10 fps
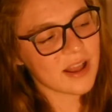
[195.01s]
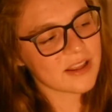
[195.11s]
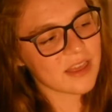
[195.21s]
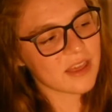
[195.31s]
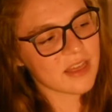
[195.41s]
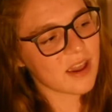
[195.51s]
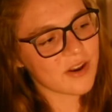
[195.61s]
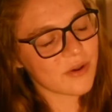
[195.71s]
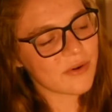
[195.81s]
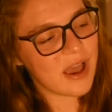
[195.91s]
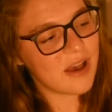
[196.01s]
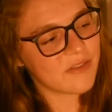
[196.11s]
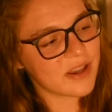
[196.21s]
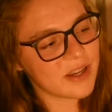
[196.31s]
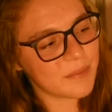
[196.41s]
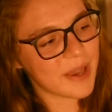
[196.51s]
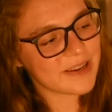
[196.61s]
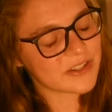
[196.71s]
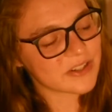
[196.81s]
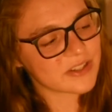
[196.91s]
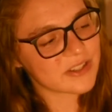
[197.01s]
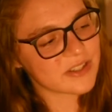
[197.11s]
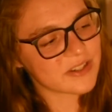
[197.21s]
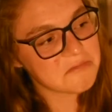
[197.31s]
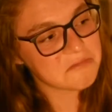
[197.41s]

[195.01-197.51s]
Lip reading: don't have any pictures.